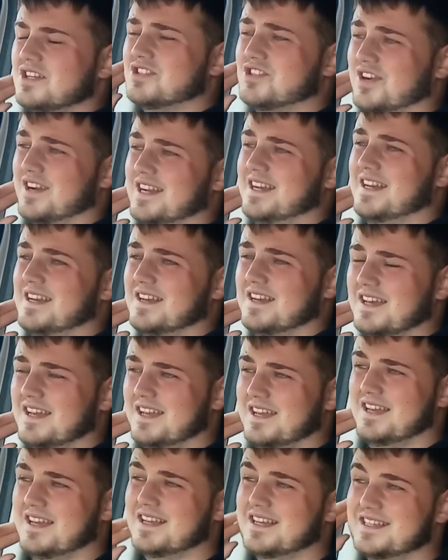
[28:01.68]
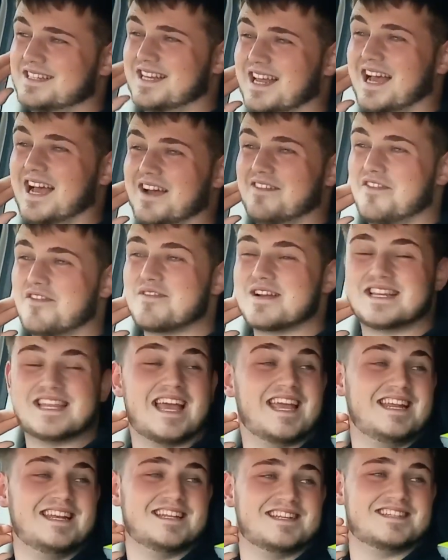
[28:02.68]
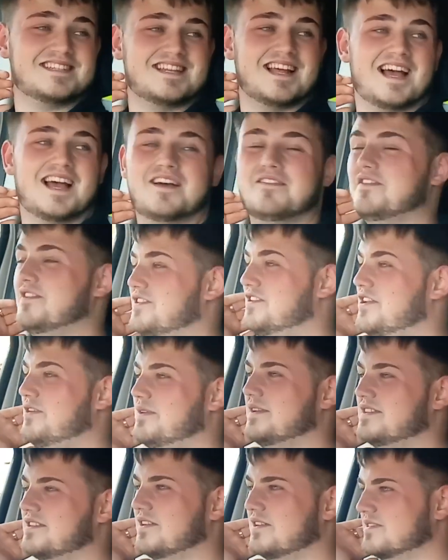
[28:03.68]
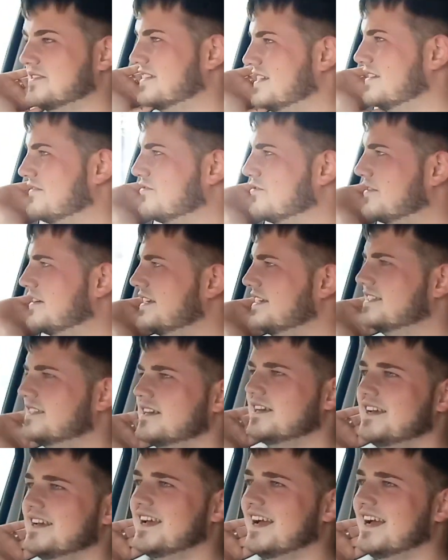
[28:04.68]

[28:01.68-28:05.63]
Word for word: training staff, retaining staff, doing stock deliveries.